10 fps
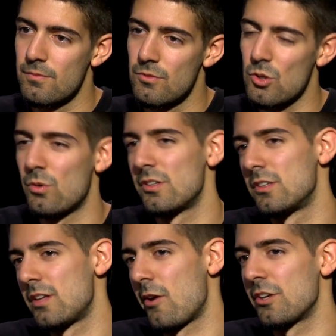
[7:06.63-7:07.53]
Somewhat in
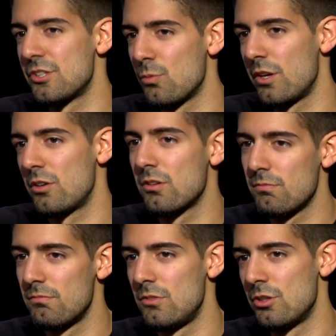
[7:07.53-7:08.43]
the direction where
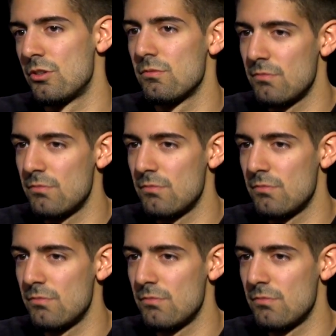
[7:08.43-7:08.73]
you